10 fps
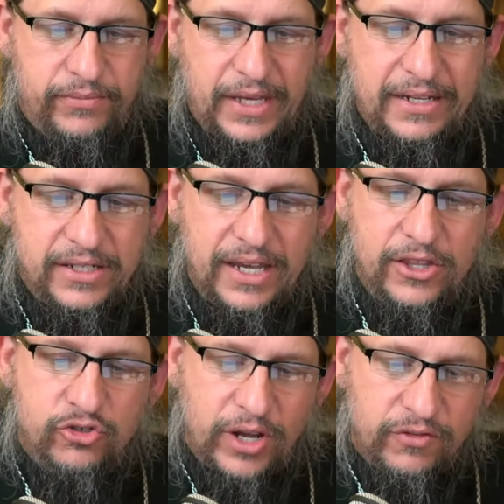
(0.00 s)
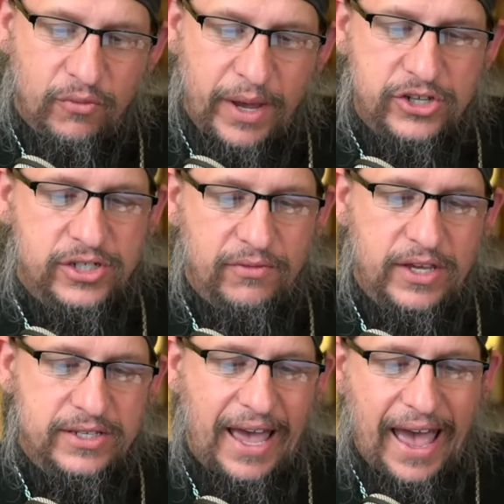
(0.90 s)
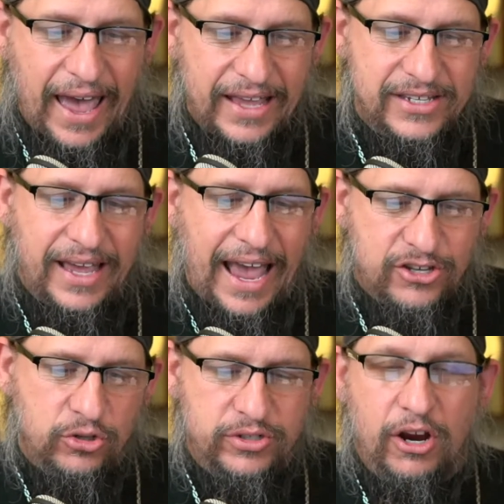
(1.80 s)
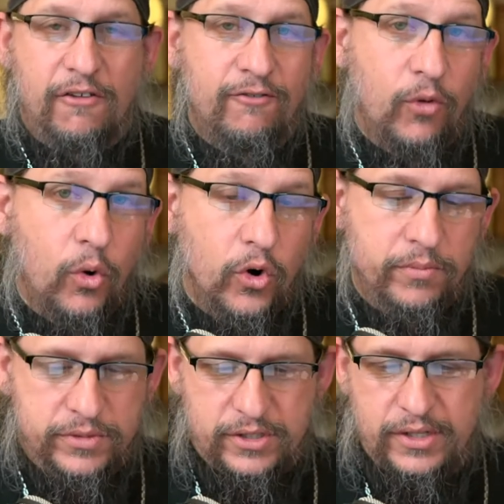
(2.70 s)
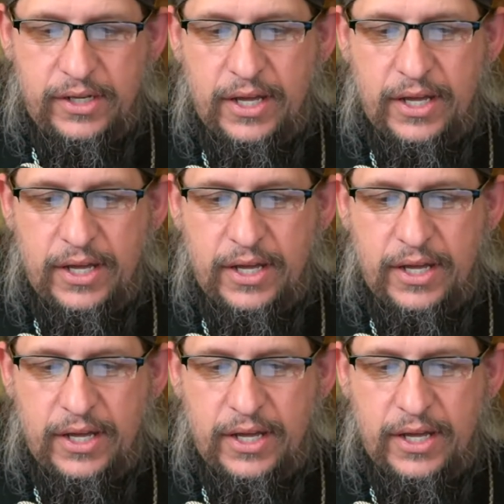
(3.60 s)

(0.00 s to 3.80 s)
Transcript: Indeed, the transformation of these exoteric forms